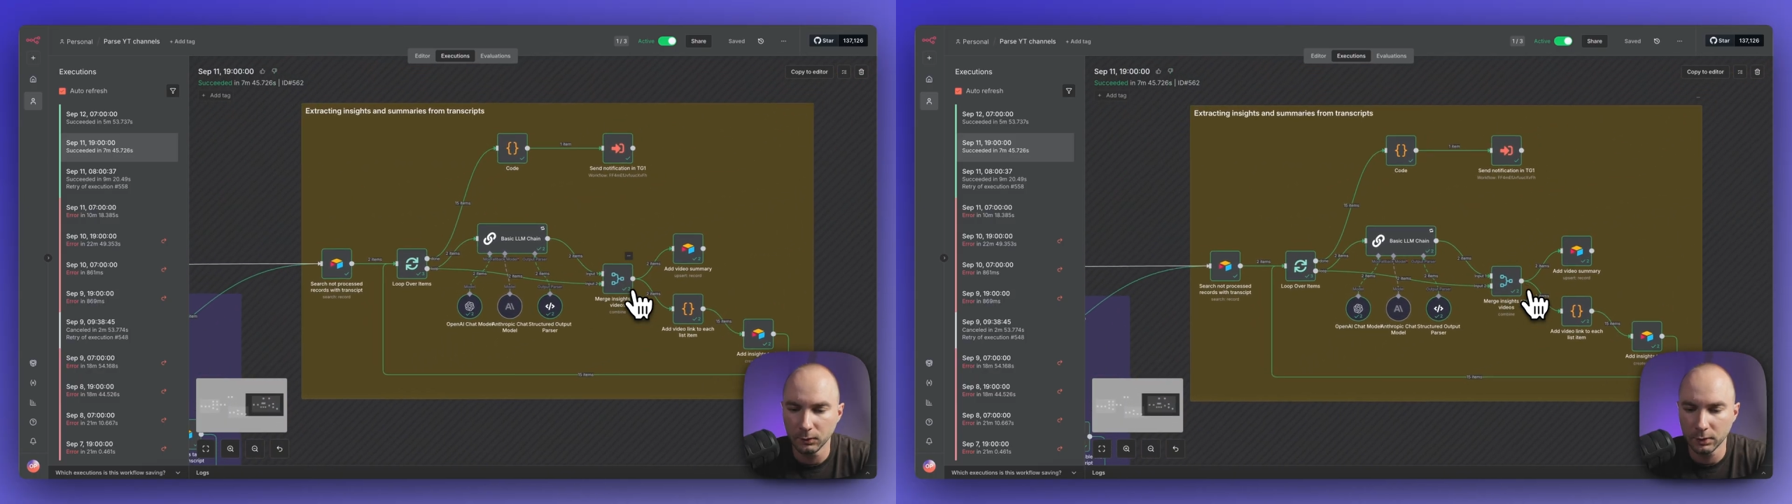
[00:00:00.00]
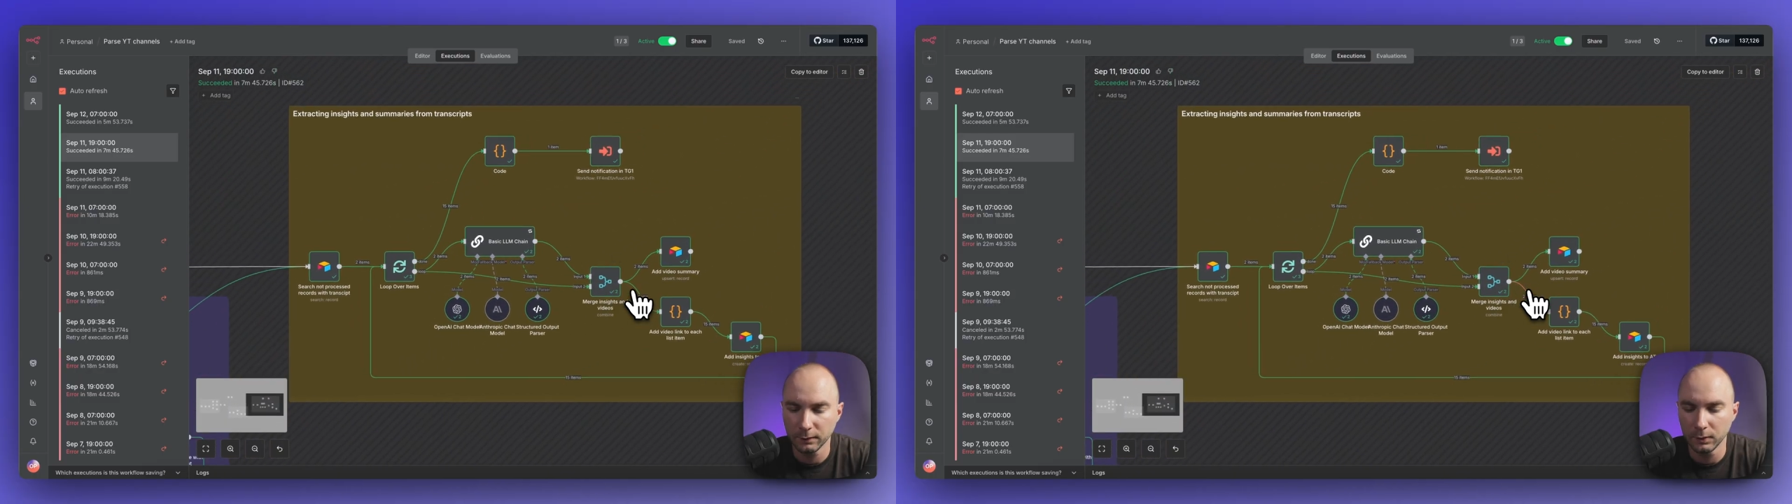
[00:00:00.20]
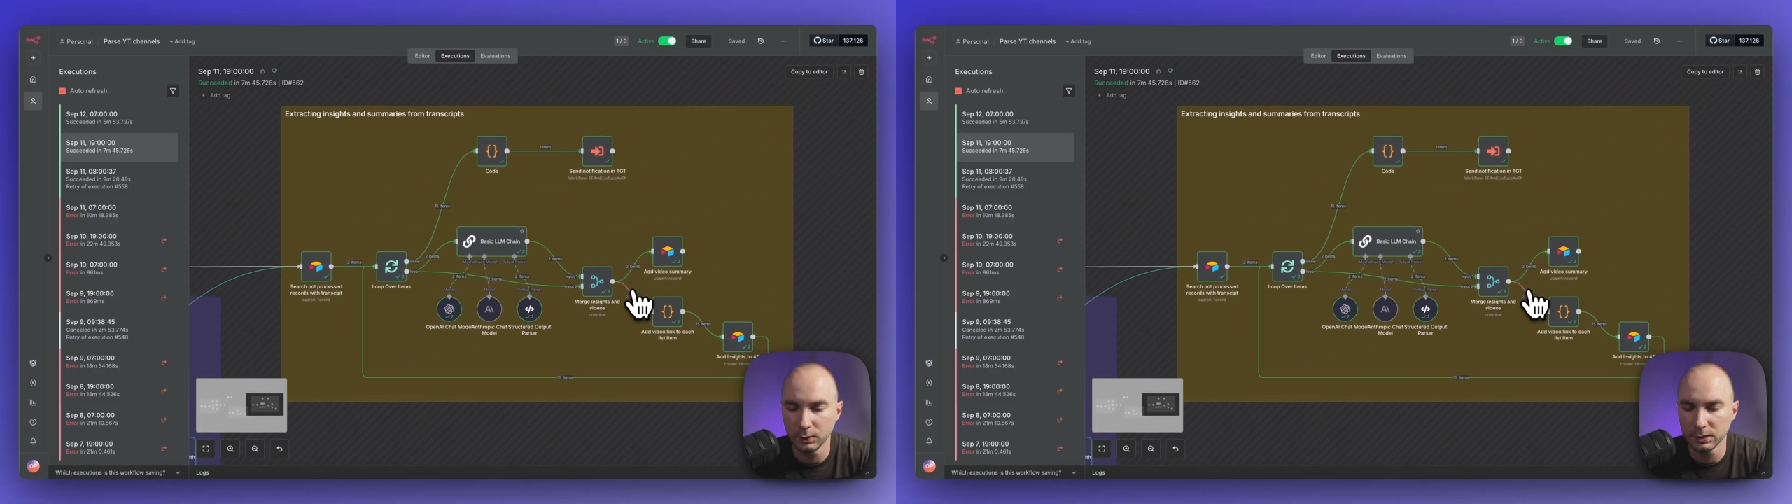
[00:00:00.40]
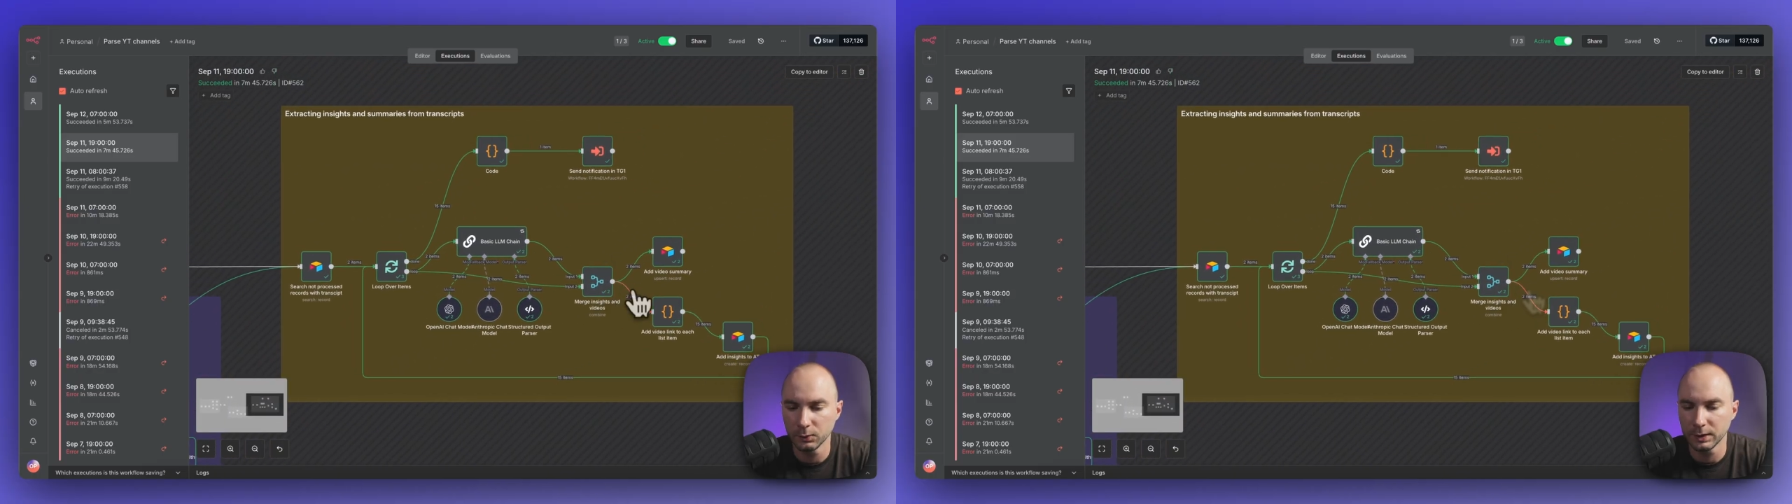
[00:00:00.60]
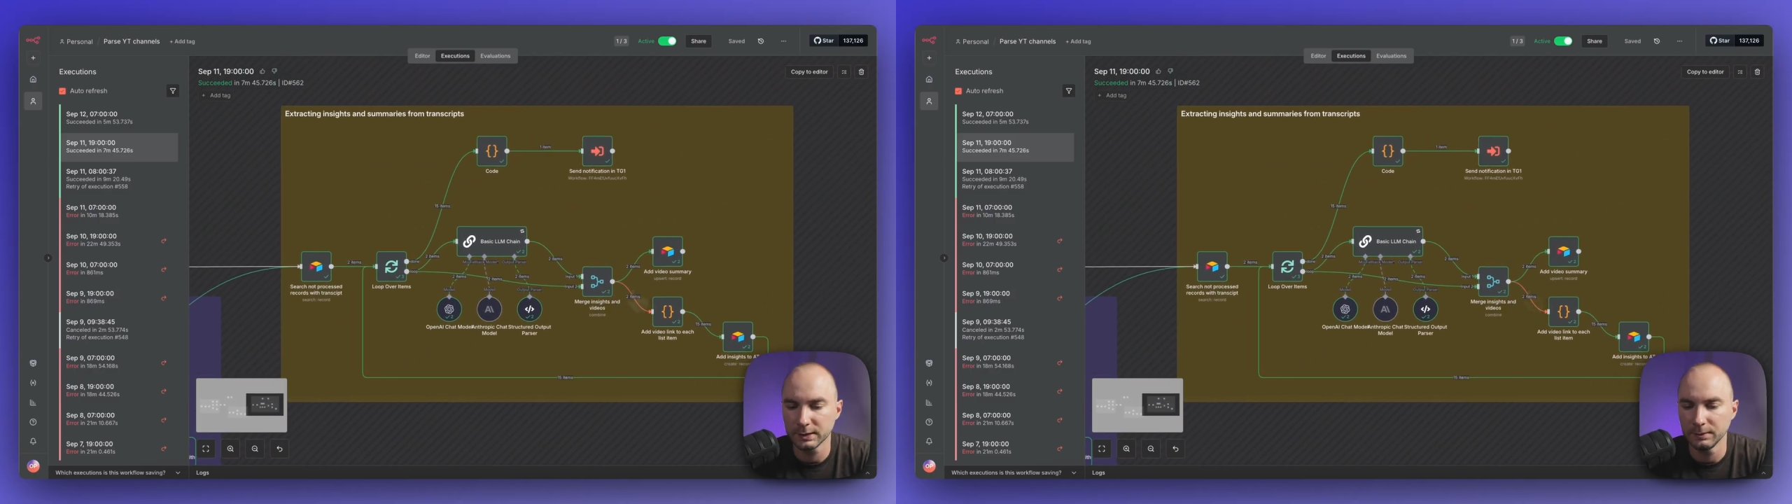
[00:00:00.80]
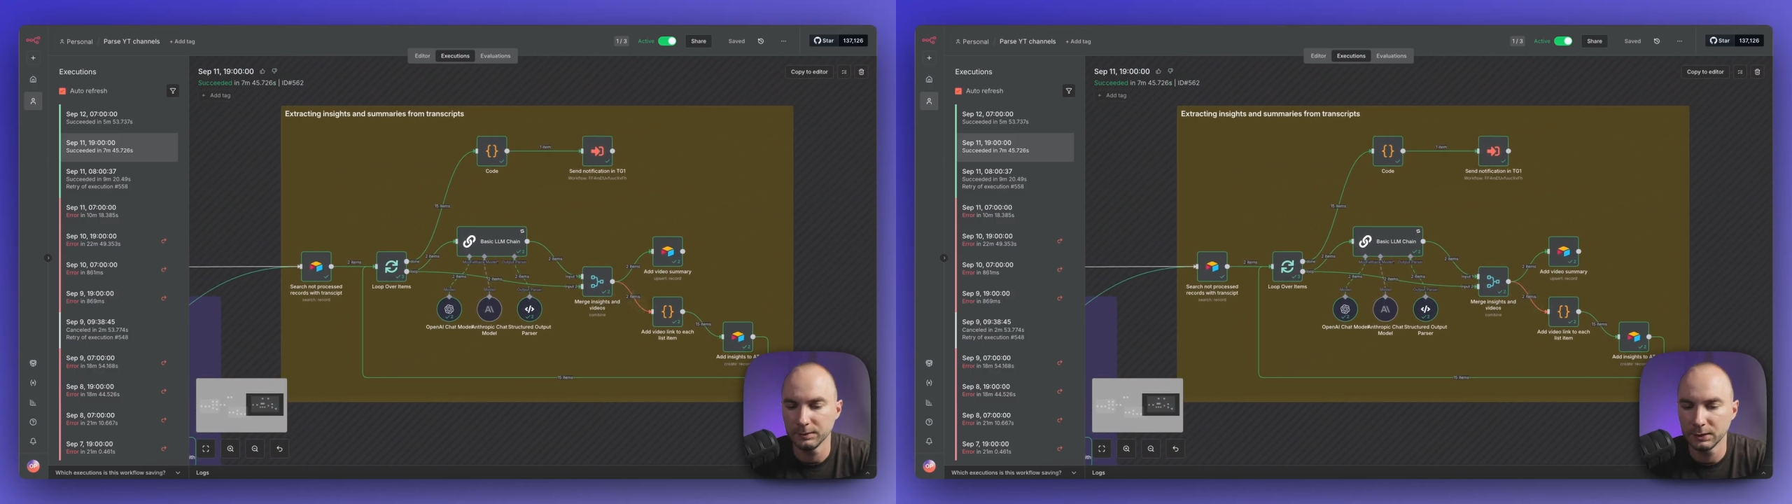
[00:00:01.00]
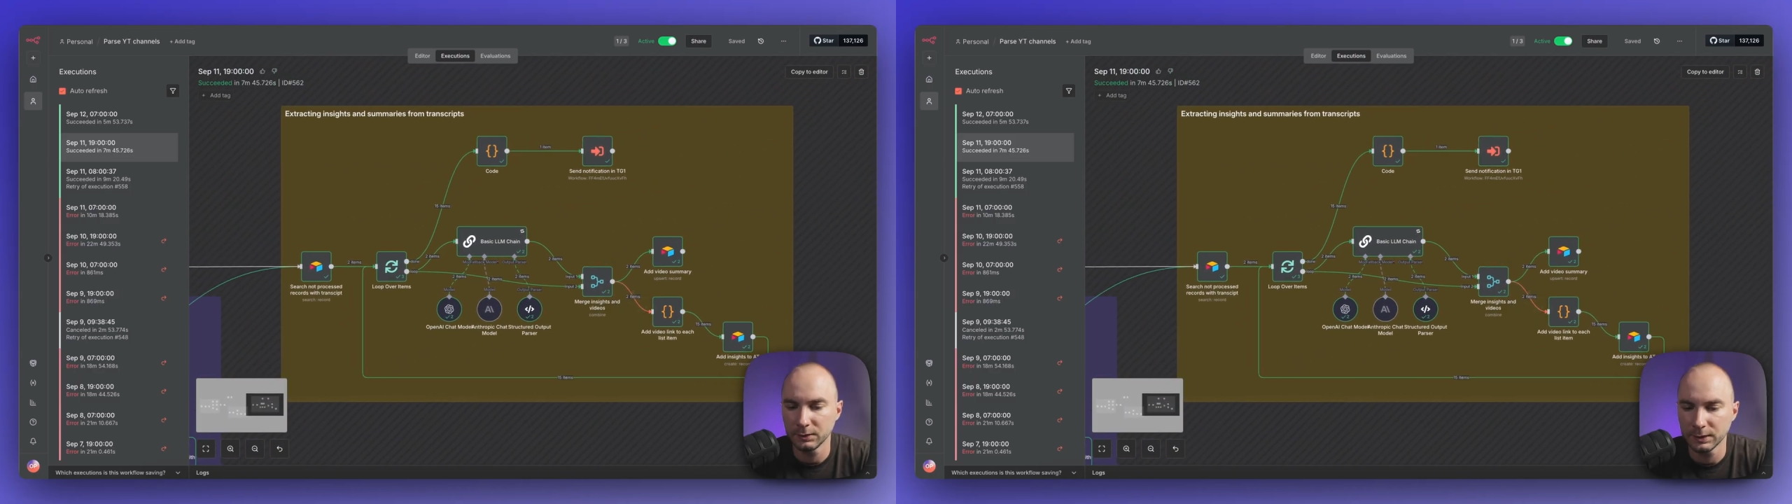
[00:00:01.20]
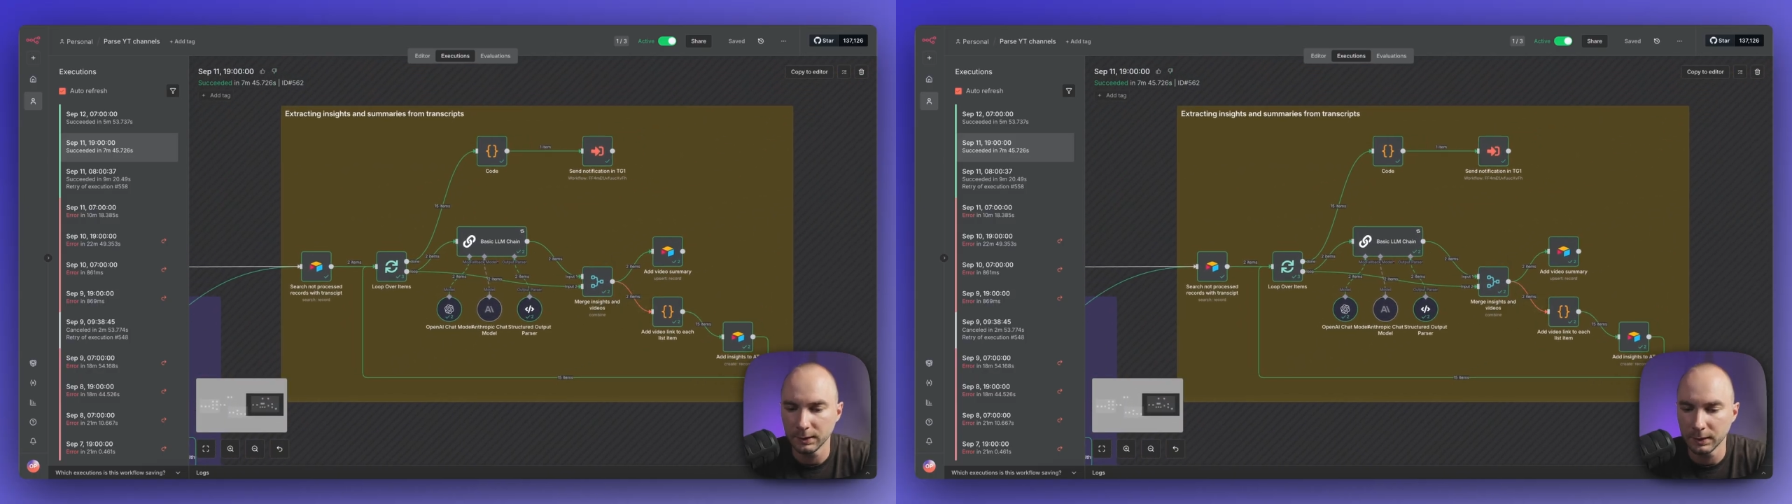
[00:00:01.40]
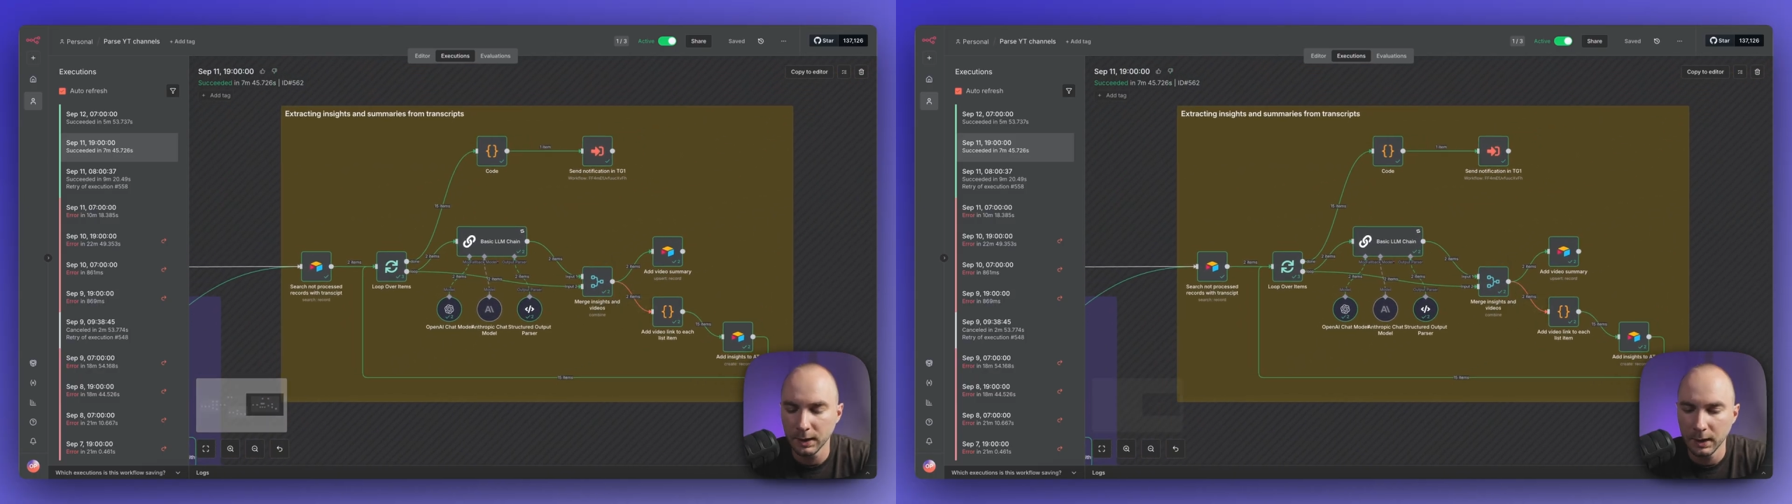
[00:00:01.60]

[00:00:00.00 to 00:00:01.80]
workflow is where some interesting